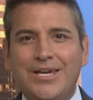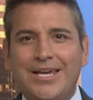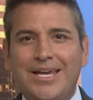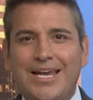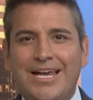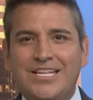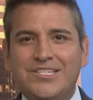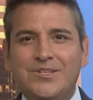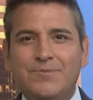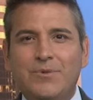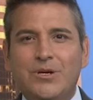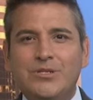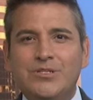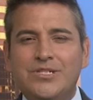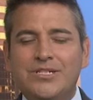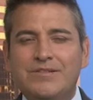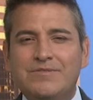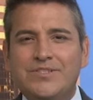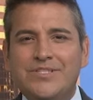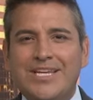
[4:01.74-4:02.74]
As the
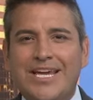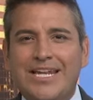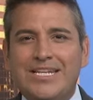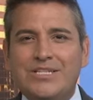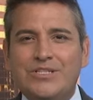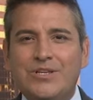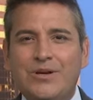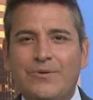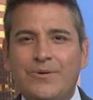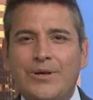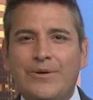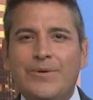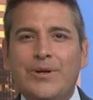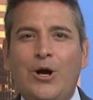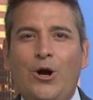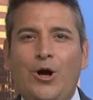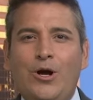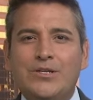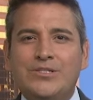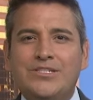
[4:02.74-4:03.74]
merging of San Antonio and
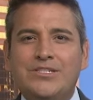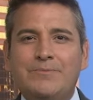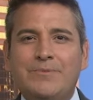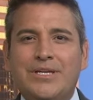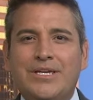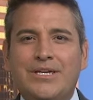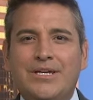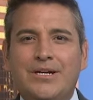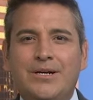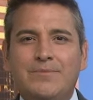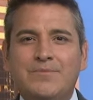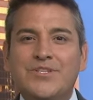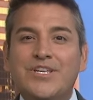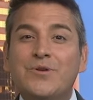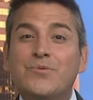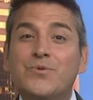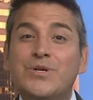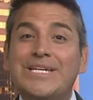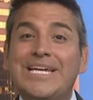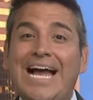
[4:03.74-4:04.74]
Austin becomes
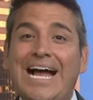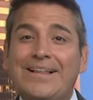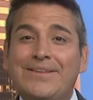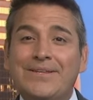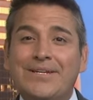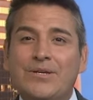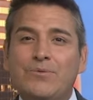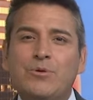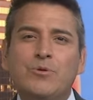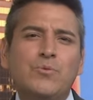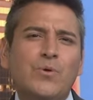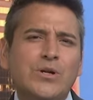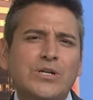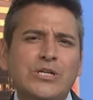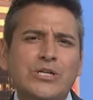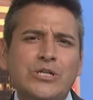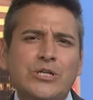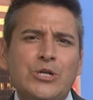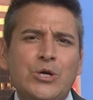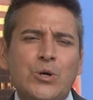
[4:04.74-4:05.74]
a reality, we
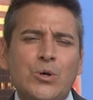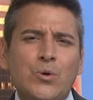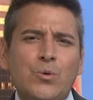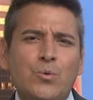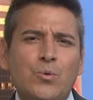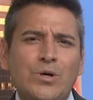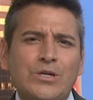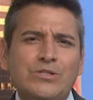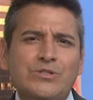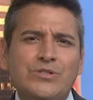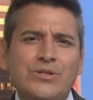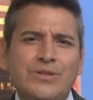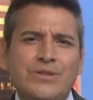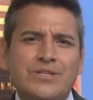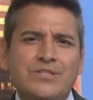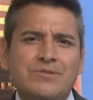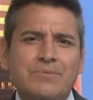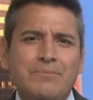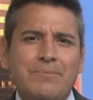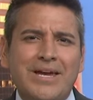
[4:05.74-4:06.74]
wanted to know, what should
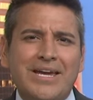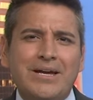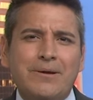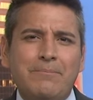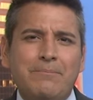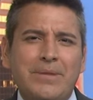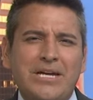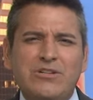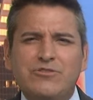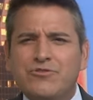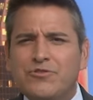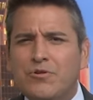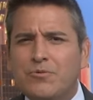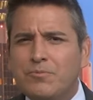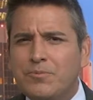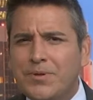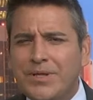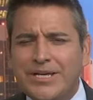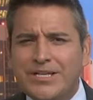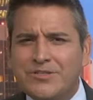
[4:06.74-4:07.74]
this mega
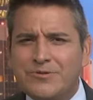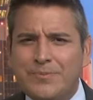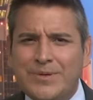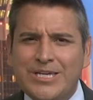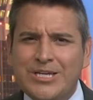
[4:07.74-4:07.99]
metroplex be